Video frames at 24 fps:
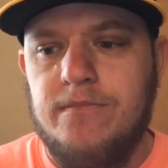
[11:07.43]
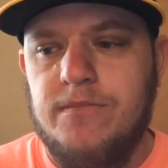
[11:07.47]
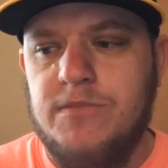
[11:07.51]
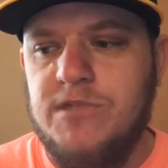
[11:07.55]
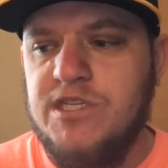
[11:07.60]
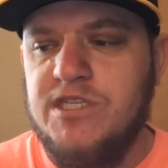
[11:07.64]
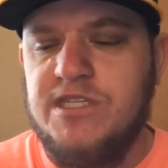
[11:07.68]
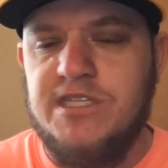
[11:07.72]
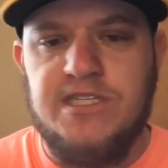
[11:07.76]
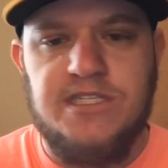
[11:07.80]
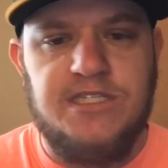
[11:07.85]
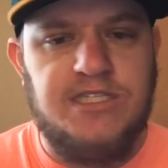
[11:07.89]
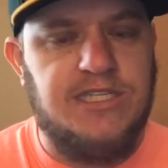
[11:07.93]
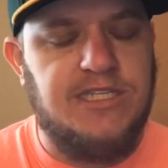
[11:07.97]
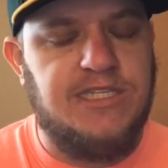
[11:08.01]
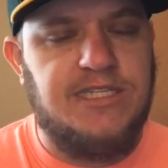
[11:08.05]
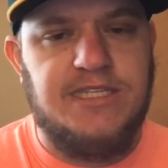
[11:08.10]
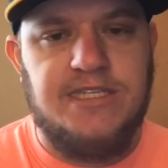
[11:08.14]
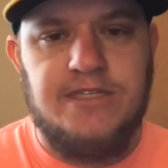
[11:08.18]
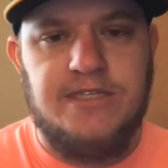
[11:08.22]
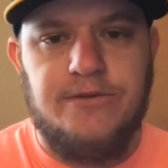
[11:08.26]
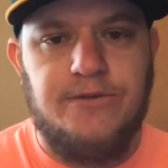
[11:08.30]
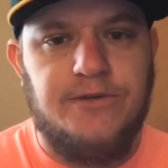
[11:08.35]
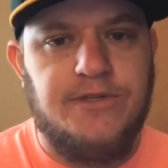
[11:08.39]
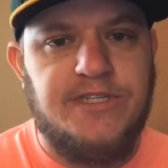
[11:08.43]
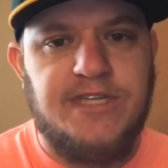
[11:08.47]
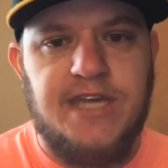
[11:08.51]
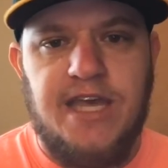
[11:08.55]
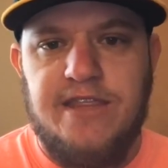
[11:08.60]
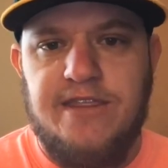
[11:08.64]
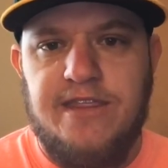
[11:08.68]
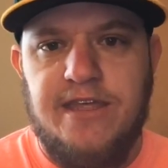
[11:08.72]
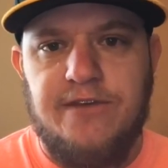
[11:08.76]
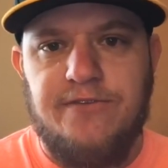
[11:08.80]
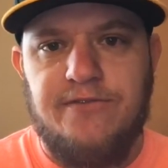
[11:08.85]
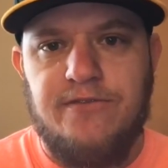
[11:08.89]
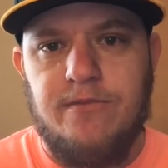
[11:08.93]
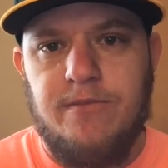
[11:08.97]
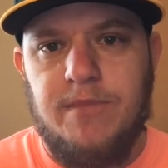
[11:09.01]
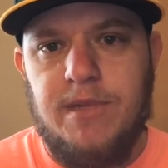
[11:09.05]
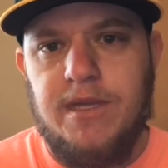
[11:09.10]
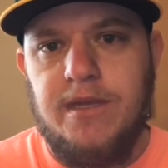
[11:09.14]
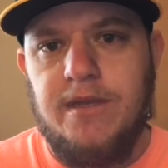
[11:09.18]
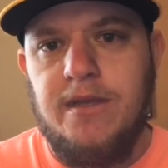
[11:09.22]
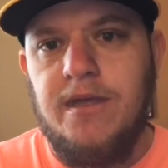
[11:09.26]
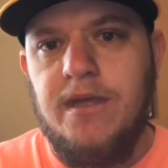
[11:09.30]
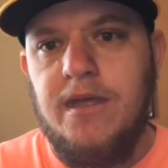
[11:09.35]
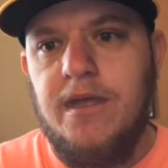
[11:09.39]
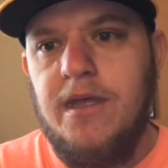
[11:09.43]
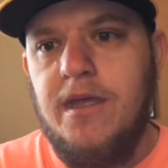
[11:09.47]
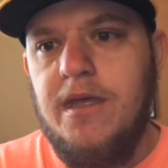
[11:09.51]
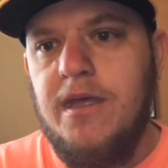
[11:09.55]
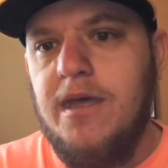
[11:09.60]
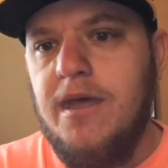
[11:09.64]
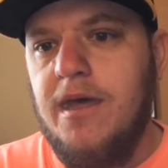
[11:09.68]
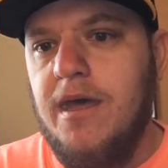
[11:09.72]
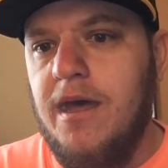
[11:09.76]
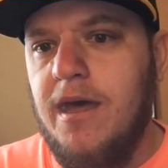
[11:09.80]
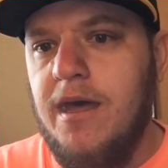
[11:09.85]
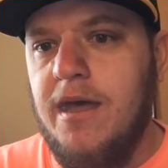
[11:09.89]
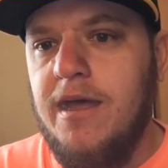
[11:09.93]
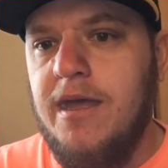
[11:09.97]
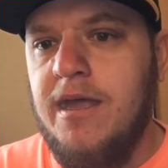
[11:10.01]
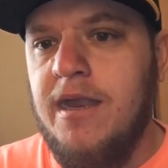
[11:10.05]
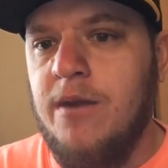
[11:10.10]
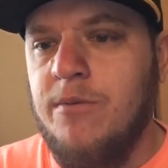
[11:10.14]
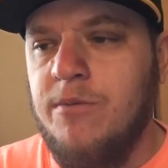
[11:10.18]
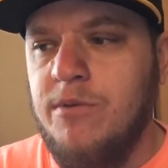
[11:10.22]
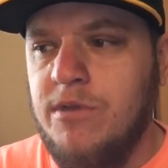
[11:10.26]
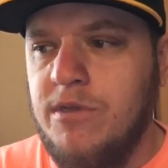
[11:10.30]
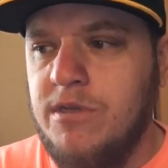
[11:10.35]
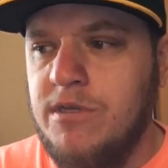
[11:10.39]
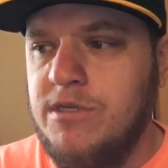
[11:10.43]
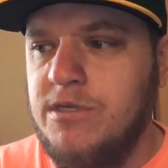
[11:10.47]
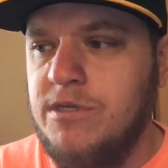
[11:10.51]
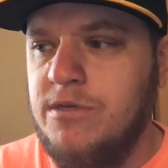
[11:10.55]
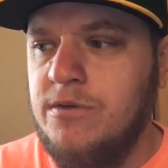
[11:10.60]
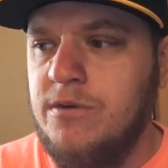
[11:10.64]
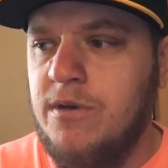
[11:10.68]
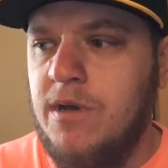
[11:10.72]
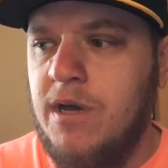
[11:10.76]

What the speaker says: This is just a little side thing for me, and I really do,